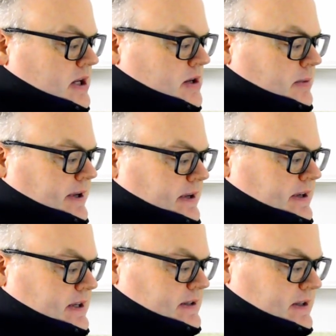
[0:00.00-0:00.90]
by
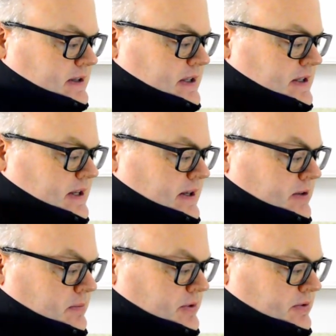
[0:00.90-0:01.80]

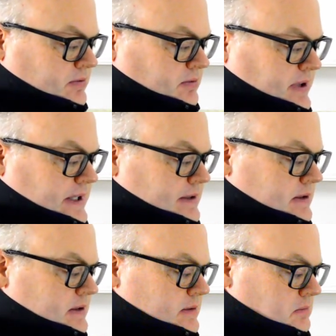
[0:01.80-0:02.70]
1966, most of what
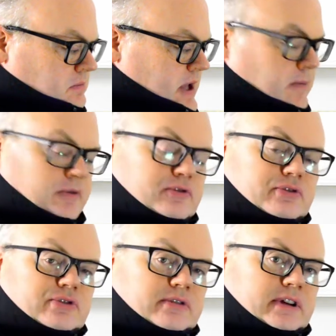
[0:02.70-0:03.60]

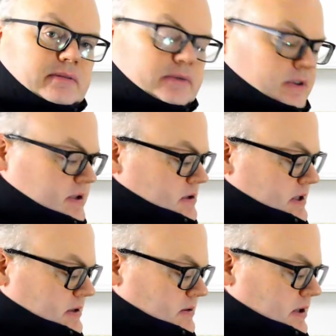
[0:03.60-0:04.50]
amateur astronomers, at
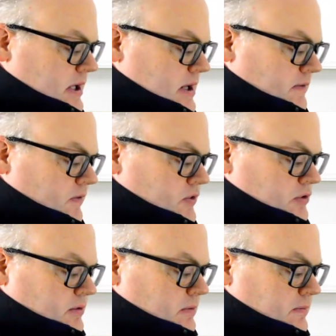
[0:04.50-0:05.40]
least
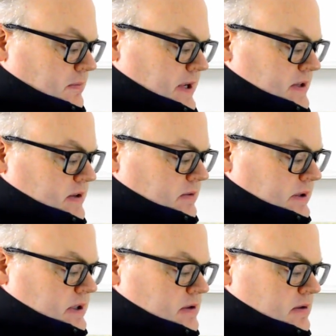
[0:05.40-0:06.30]
visual and basic
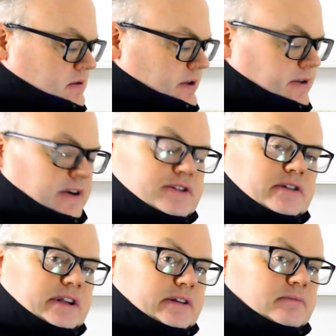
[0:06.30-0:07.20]
ones, are
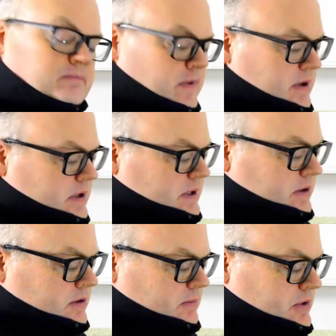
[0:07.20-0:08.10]
interested in,
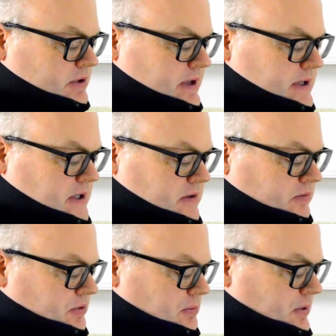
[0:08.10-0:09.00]
most of that
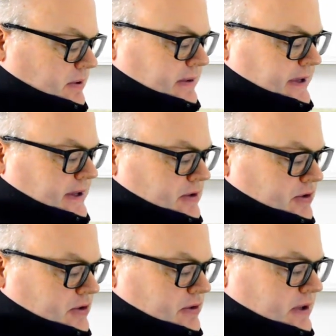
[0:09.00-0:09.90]
stuff was pretty well
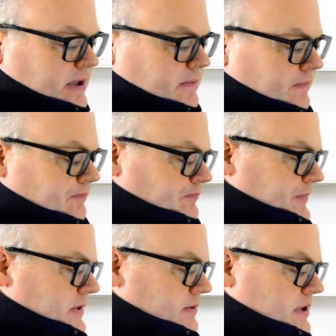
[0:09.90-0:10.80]
understood.
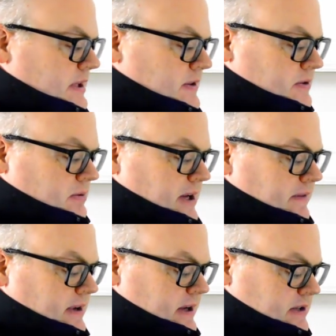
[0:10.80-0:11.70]
Look at this. We
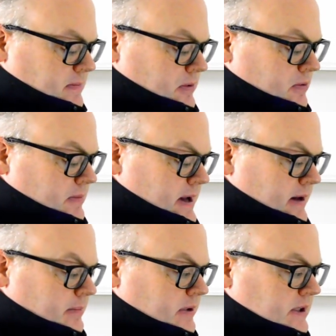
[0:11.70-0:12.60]
have a nice moon
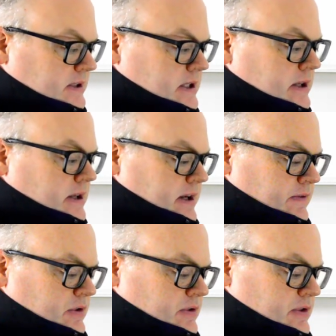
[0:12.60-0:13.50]
map.
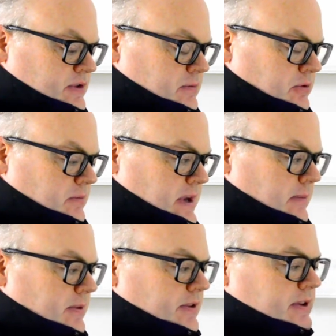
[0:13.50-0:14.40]
I've used this moon
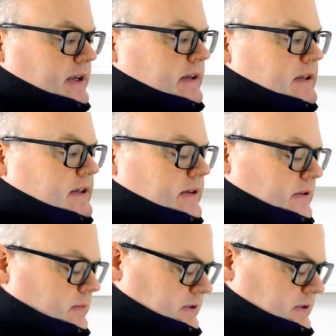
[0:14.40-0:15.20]
map at the telescope,